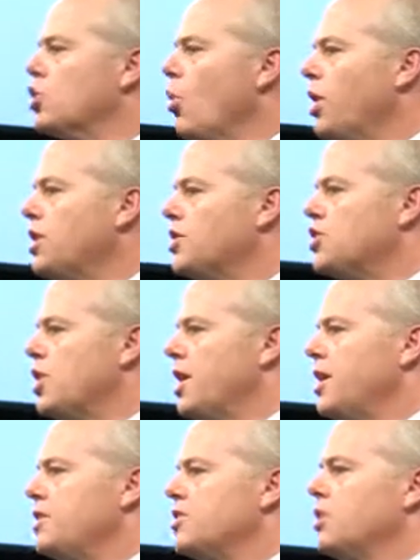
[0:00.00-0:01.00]
is going to
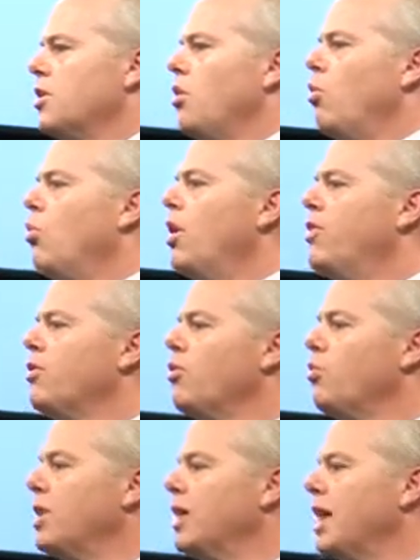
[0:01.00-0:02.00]
change
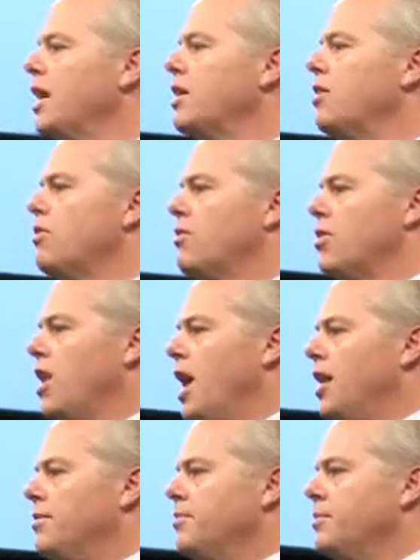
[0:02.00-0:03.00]
whether we like it or
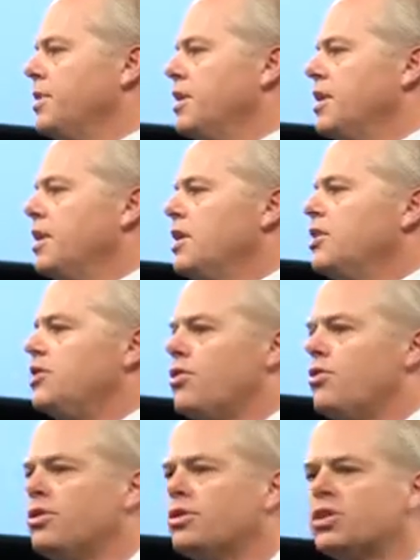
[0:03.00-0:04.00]
not.
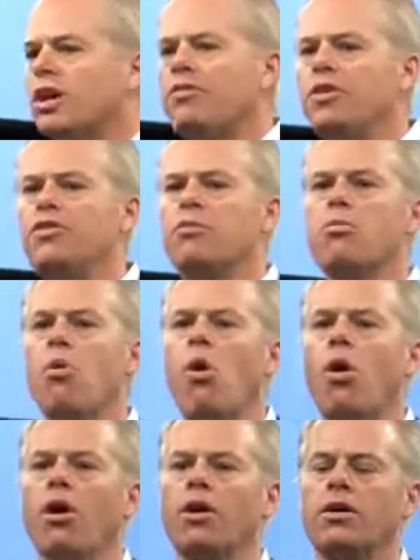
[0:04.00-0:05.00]
Turn yourself into
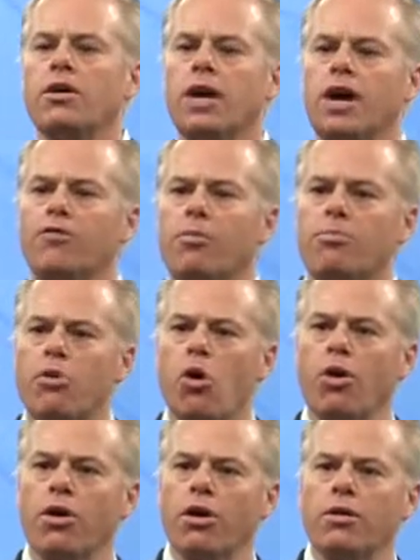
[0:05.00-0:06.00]
more of a
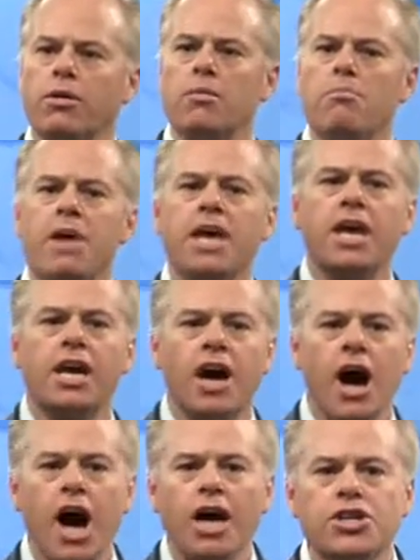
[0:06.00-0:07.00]
broker, making
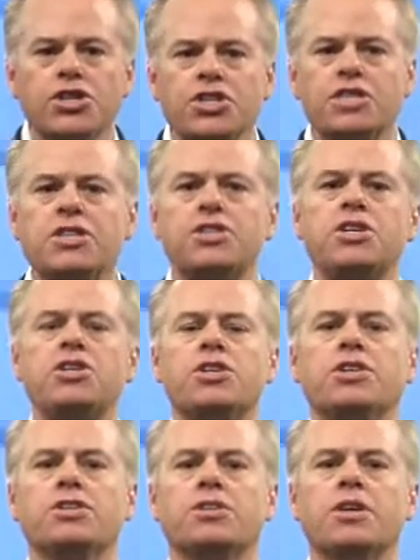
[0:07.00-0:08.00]
conscious
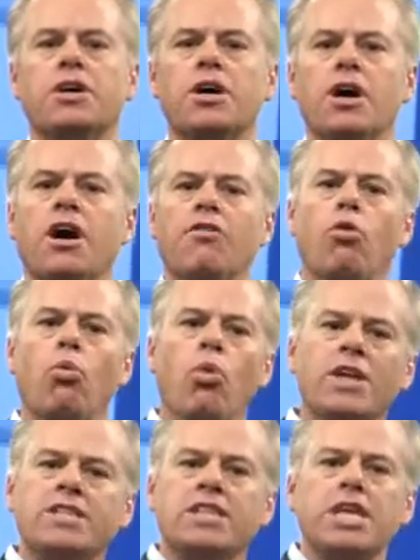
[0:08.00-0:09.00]
decisions of
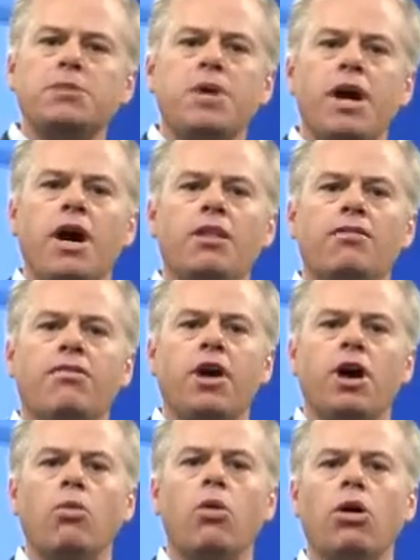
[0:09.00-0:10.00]
what stays behind the
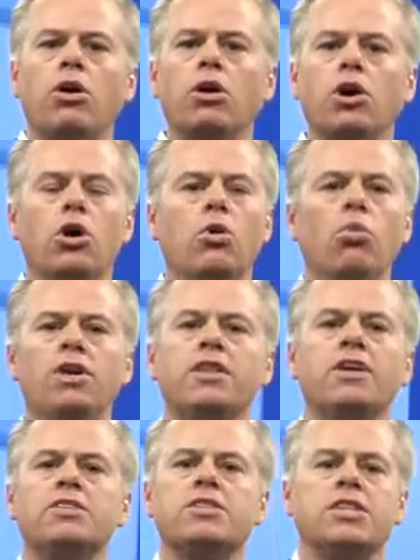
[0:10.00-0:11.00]
firewall, what
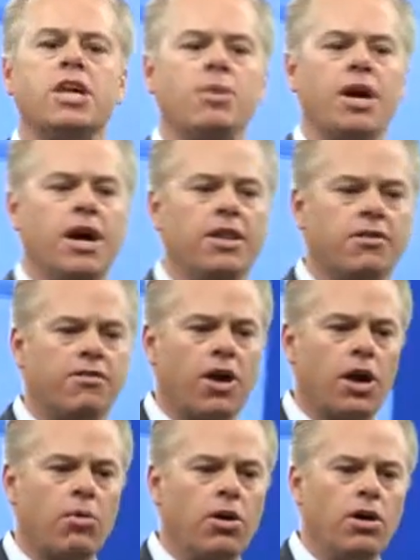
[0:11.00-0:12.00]
doesn't stay behind the
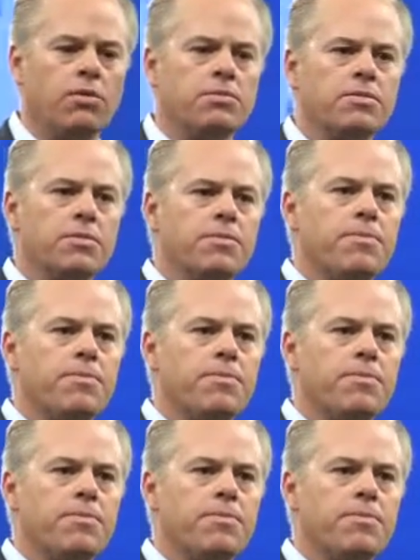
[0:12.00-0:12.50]
firewall.